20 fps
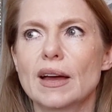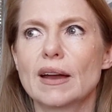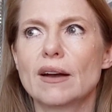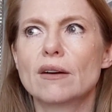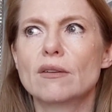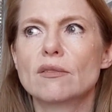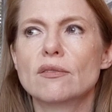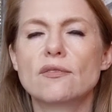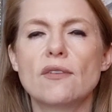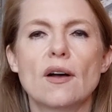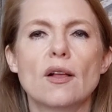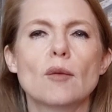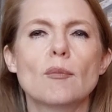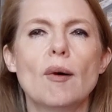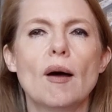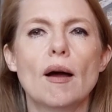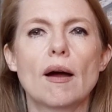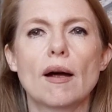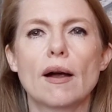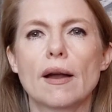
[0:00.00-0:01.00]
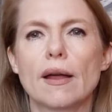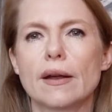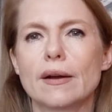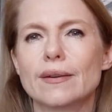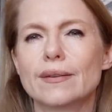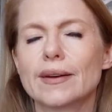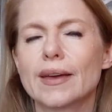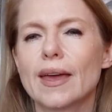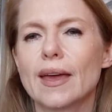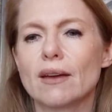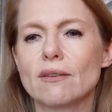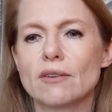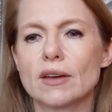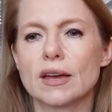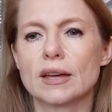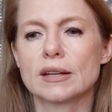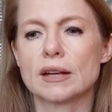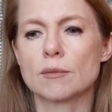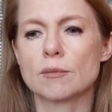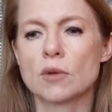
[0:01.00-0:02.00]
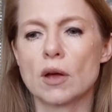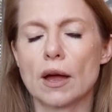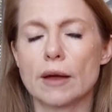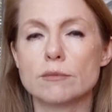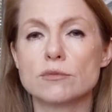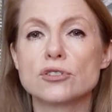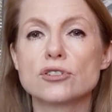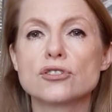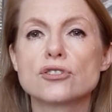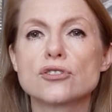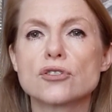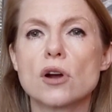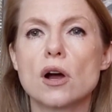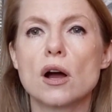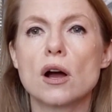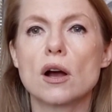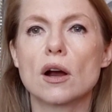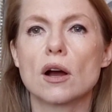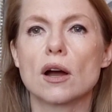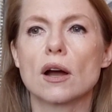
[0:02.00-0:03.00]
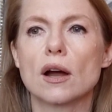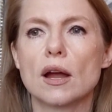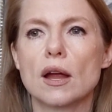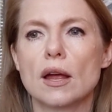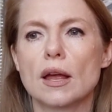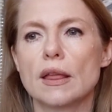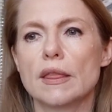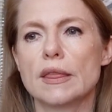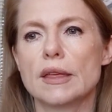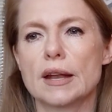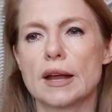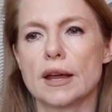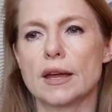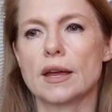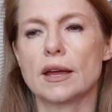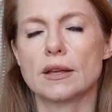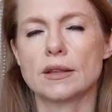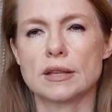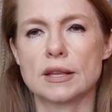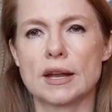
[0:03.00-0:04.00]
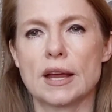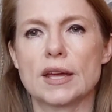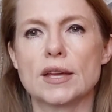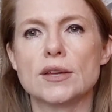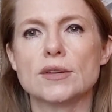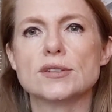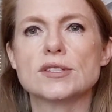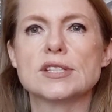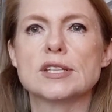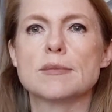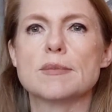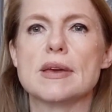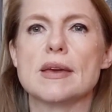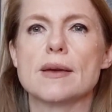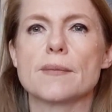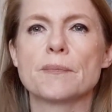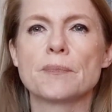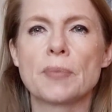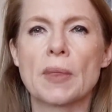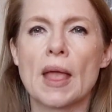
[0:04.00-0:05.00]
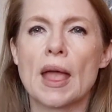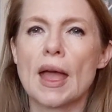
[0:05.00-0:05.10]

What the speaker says: I don't fall apart, I don't cave in, I'm stronger than I used to be.